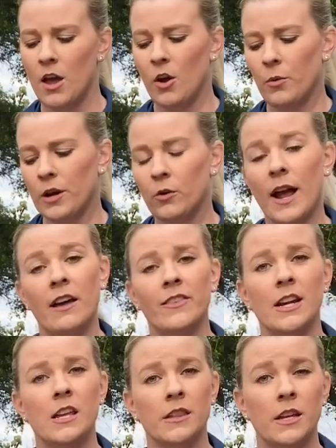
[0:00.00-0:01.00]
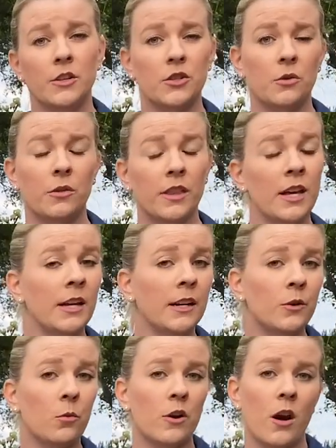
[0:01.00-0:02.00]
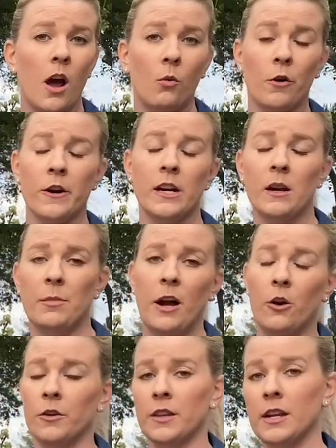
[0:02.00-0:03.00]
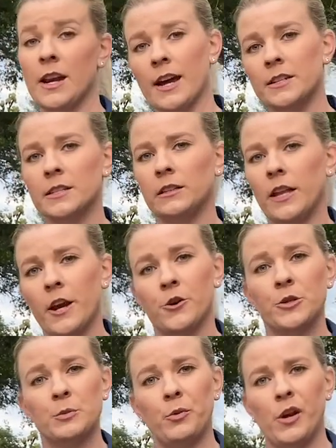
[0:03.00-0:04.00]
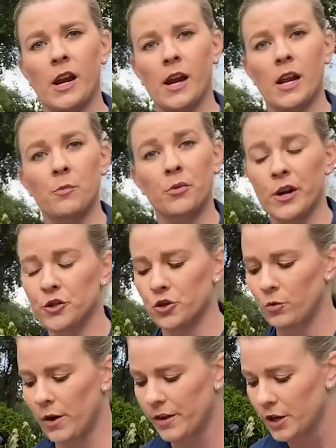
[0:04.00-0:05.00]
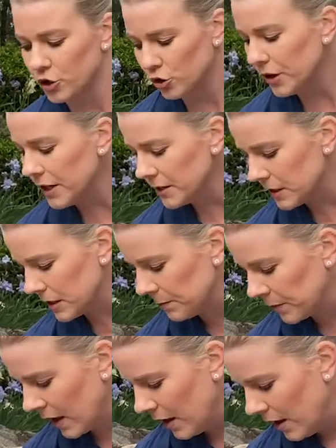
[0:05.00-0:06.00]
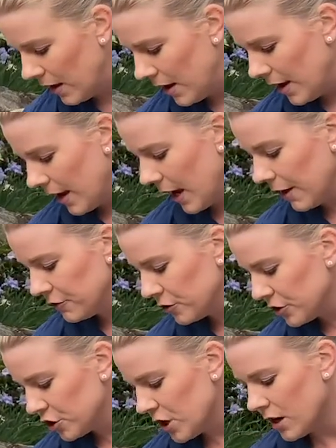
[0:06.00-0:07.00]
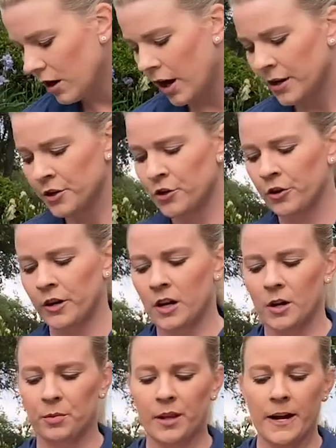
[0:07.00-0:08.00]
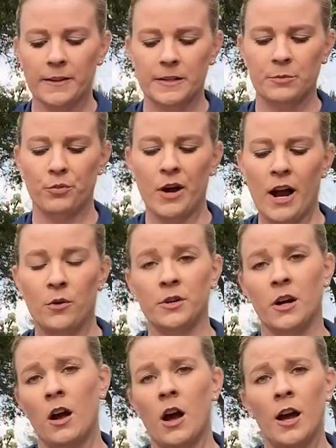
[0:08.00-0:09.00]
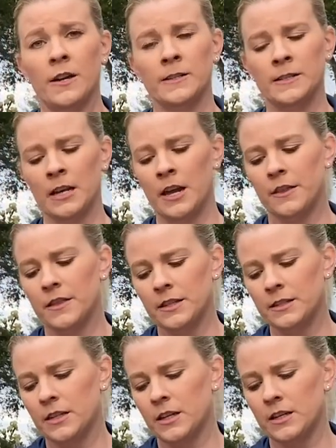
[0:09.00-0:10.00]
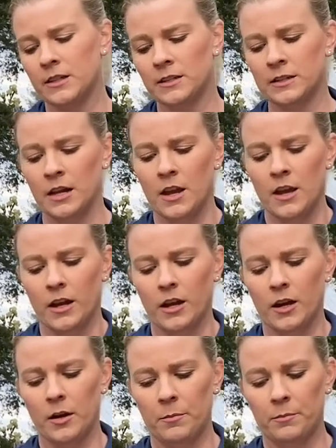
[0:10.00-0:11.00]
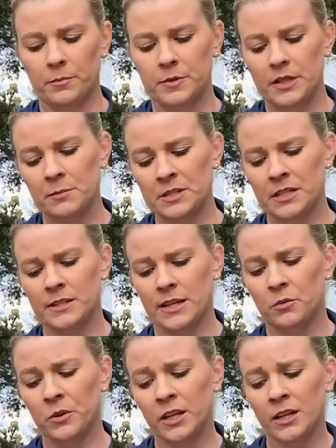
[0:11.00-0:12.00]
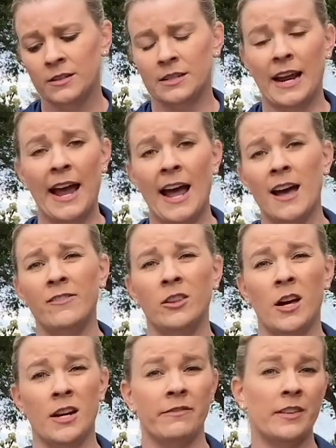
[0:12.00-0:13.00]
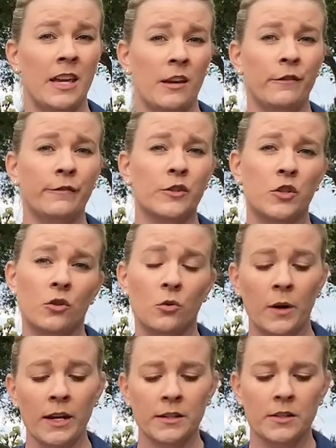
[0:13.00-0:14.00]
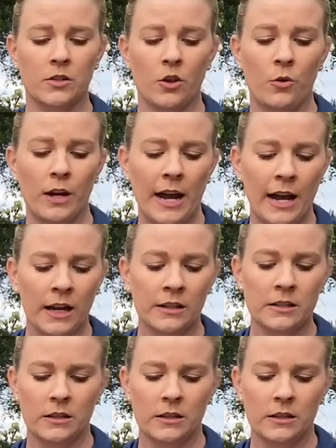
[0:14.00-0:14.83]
we don't have anything too thin and we're not worried about the next layers putting any pressure where they shouldn't. After the sheet cotton, you're going to apply this brown gauze. This is a substance that really doesn't have a lot of give to it, so it adds a